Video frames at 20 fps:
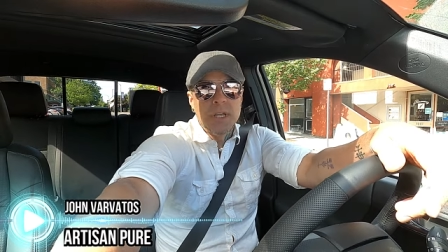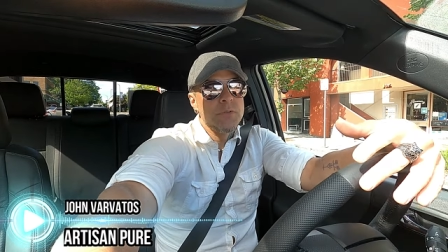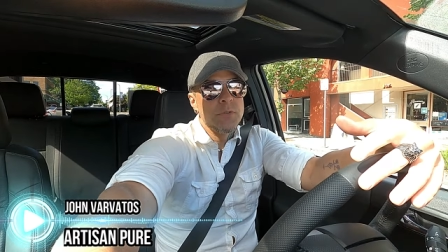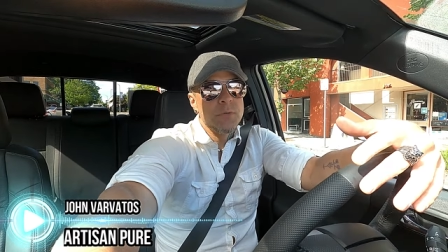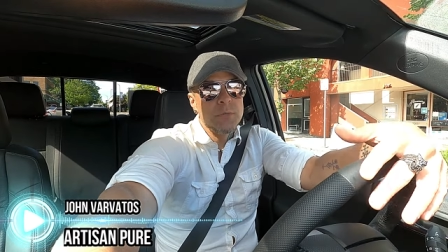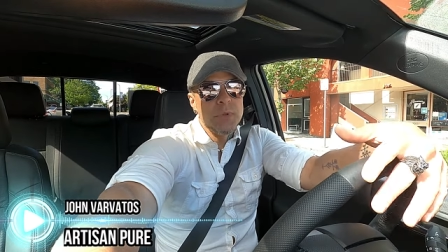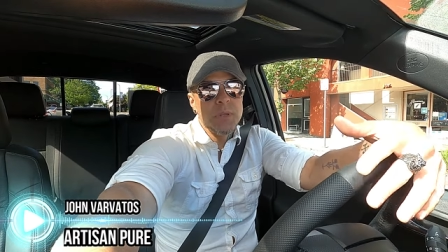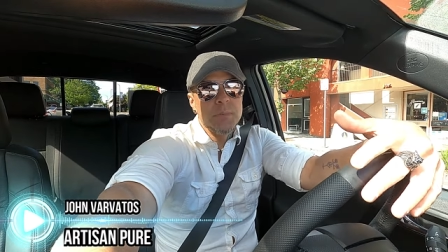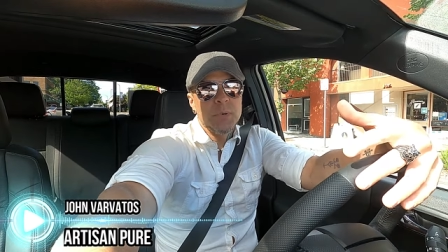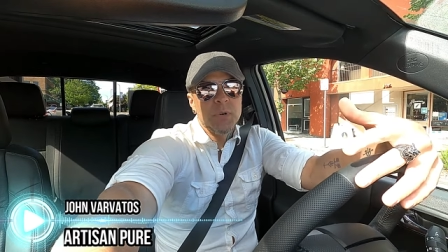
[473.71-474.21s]

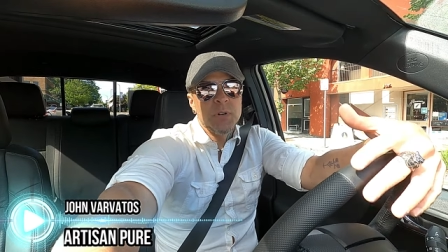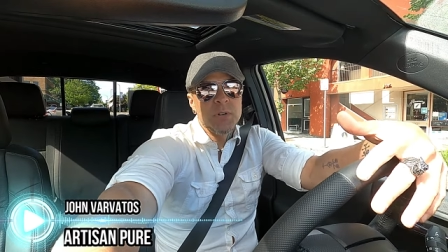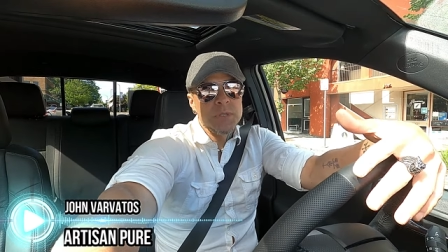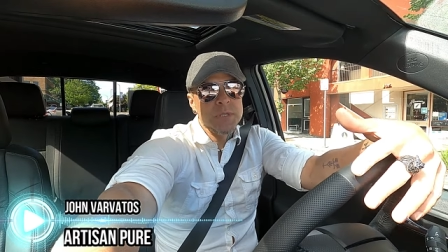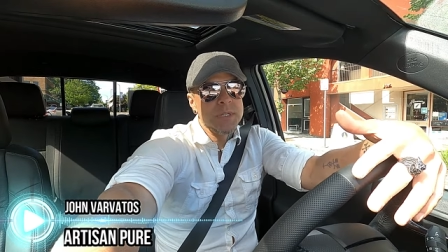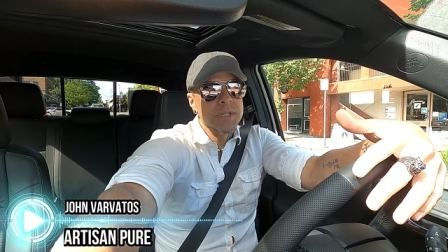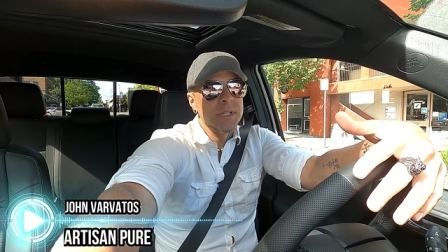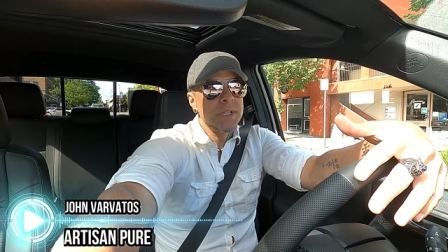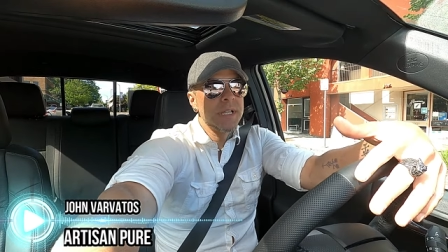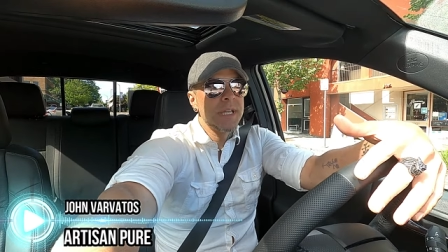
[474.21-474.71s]
For me
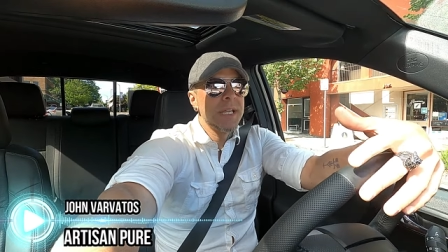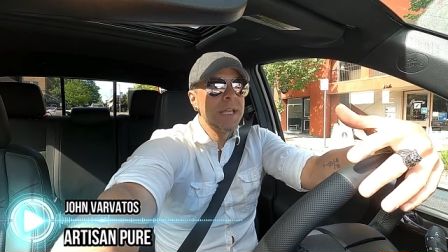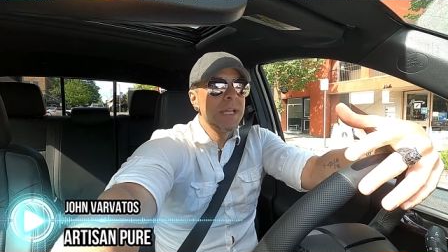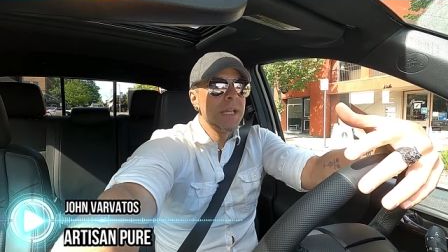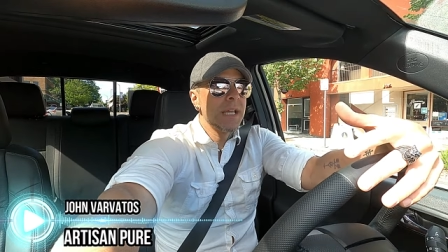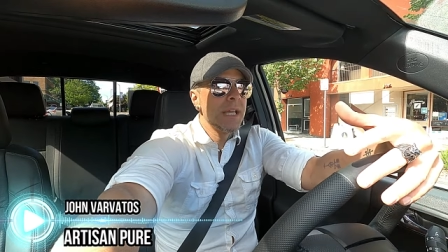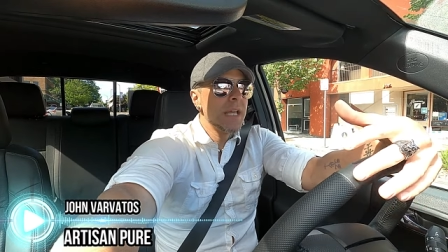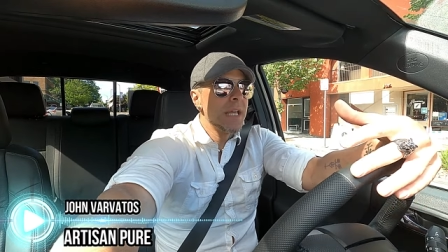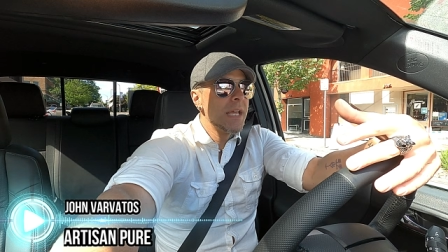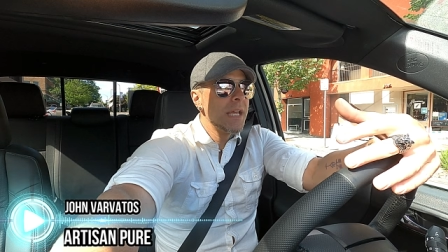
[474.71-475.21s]

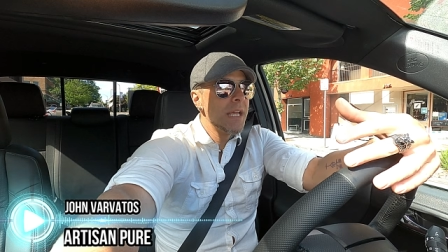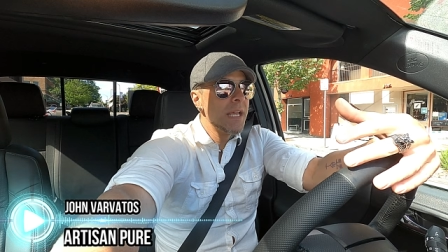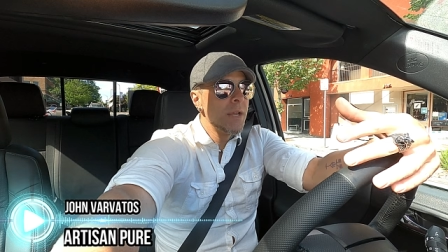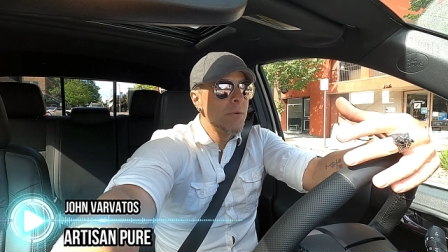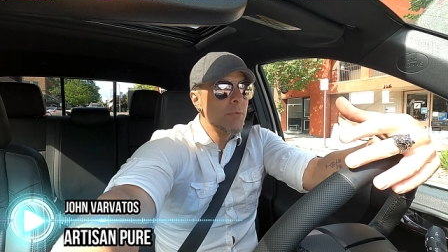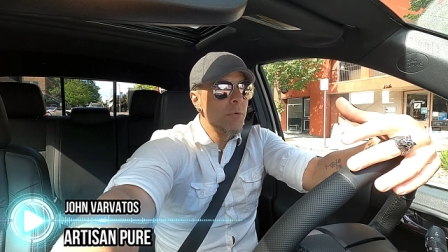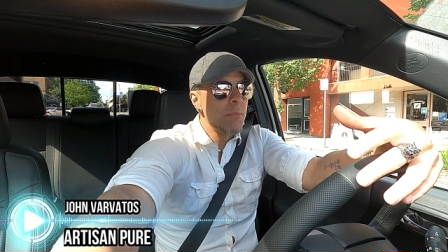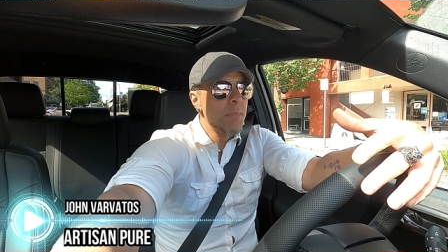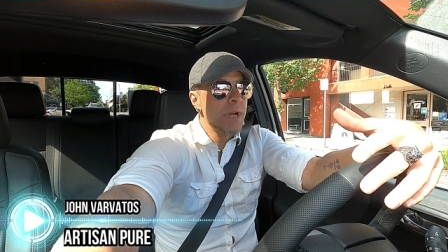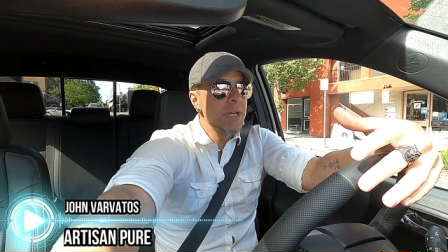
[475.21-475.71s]
personally,
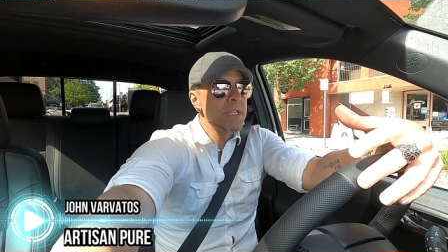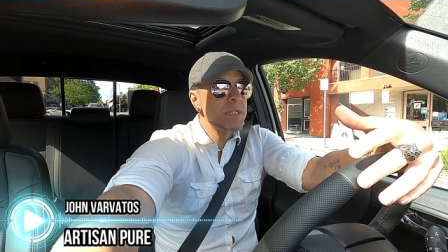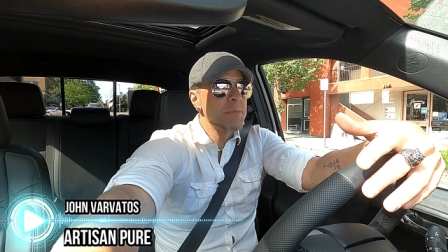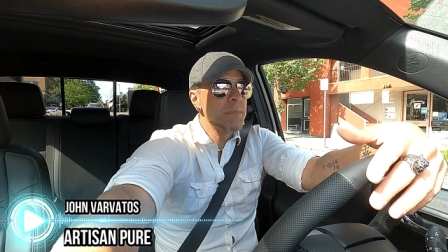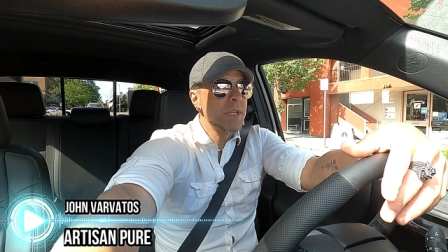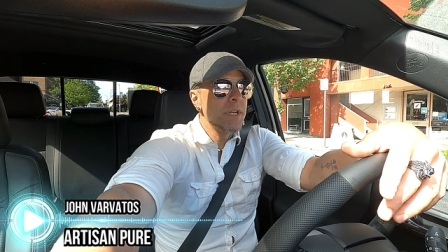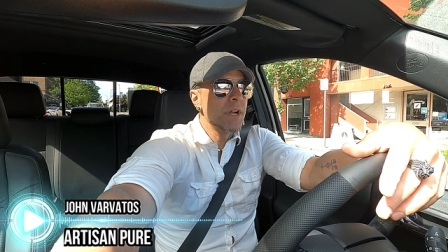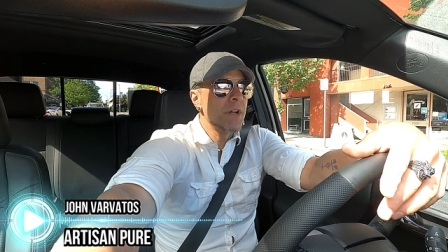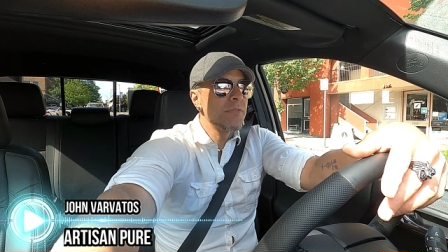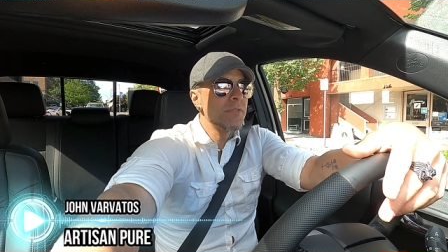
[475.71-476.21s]
it reminds
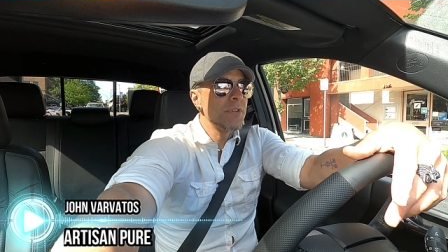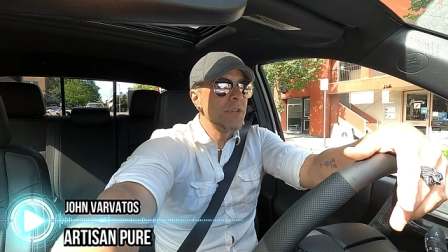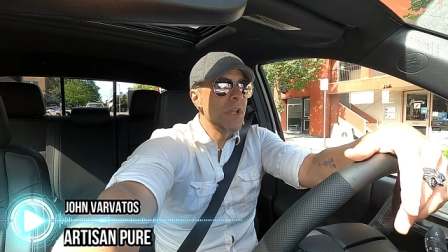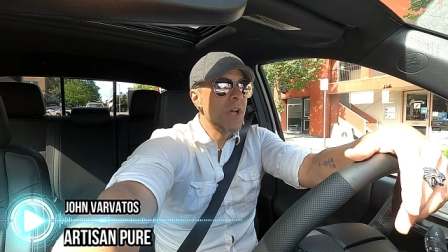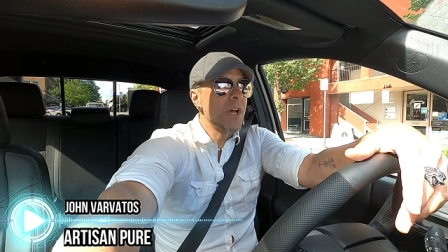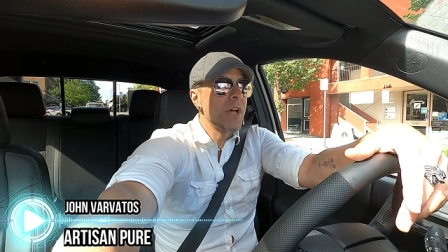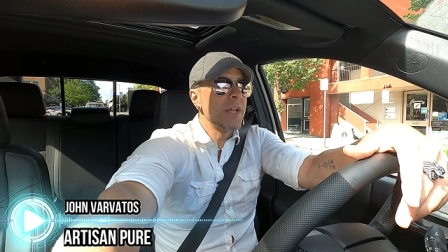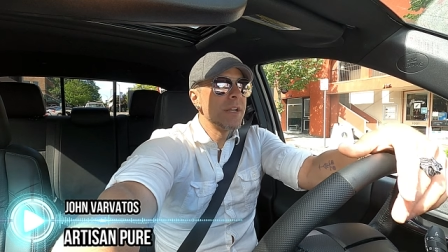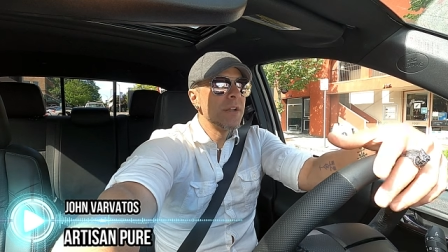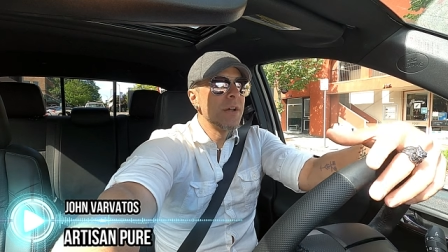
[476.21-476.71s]
me an awful
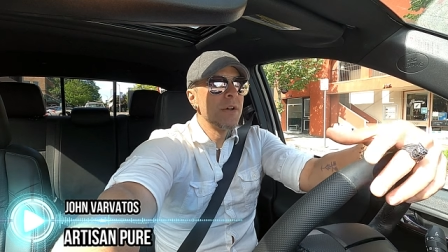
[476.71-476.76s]
lot